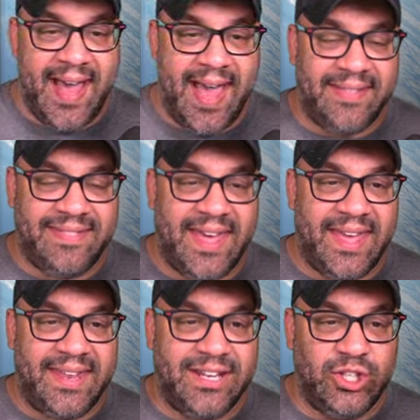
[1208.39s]
And
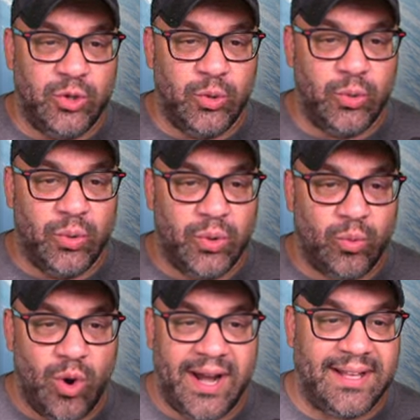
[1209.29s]
then you
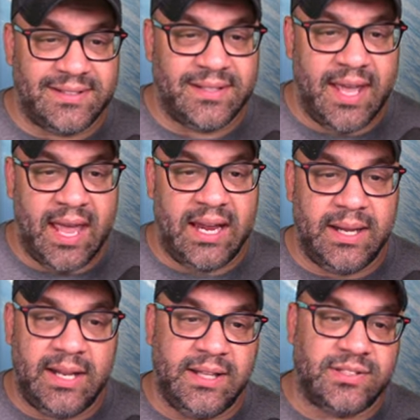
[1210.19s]
run it and
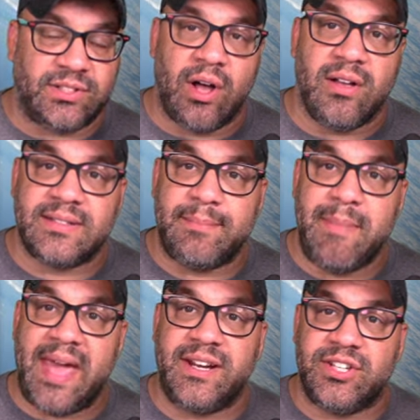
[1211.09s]
it installs and
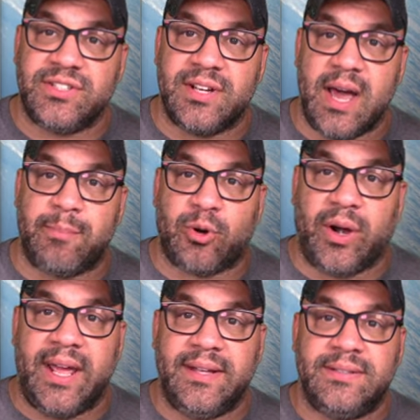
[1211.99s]
manages and
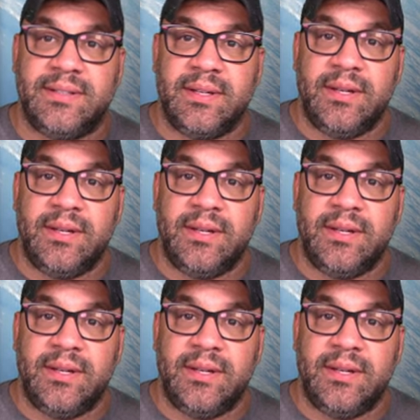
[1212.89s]
upgrades